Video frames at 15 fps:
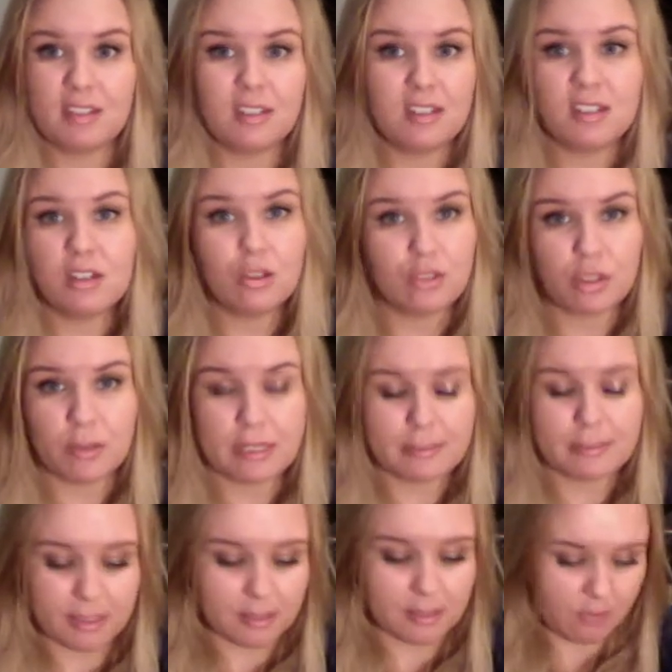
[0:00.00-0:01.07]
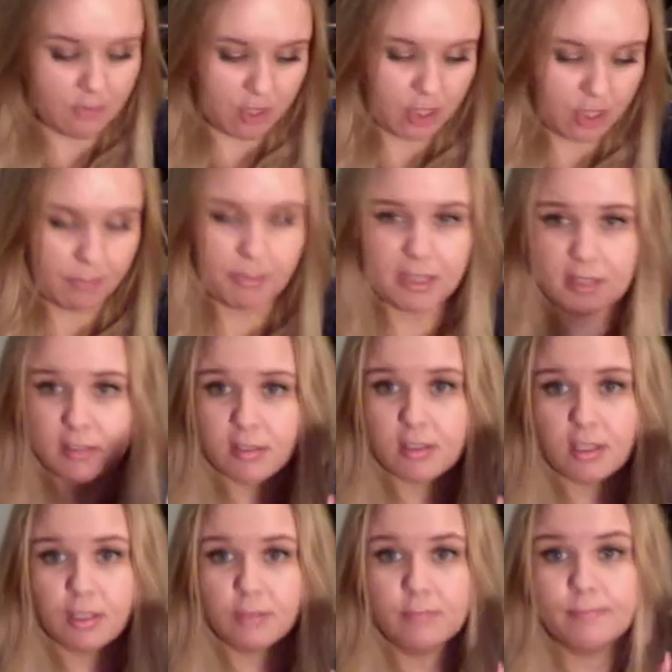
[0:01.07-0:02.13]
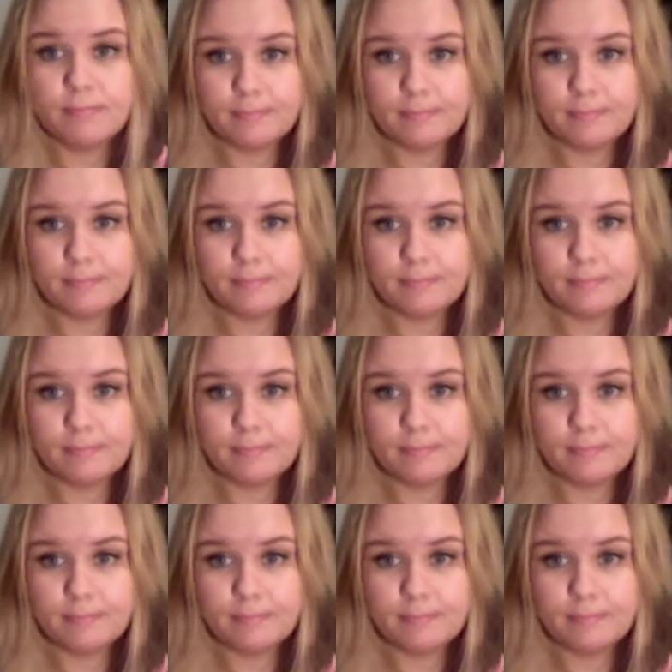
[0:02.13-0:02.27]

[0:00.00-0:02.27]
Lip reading: and it's not too expensive, the shipping, so